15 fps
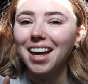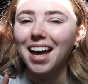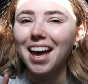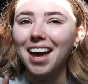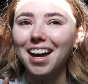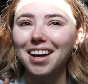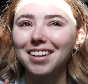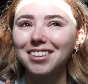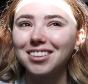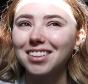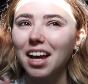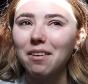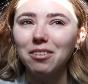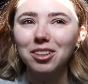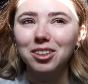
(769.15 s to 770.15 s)
and
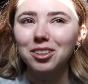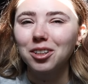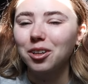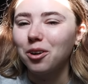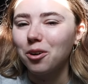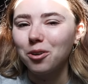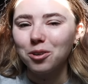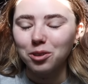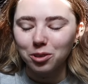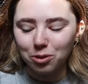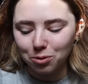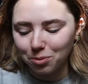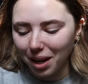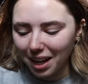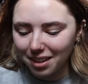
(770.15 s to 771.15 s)
just have a good old
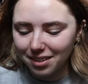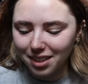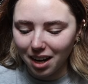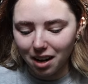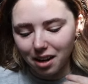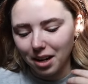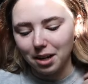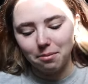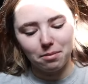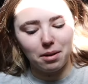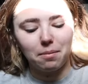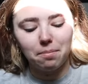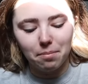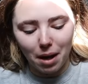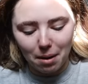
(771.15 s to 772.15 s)
grand time
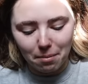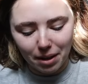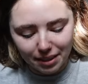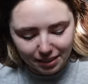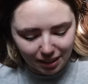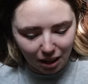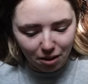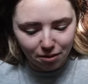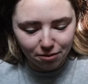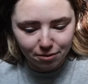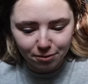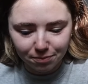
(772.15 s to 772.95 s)
by myself.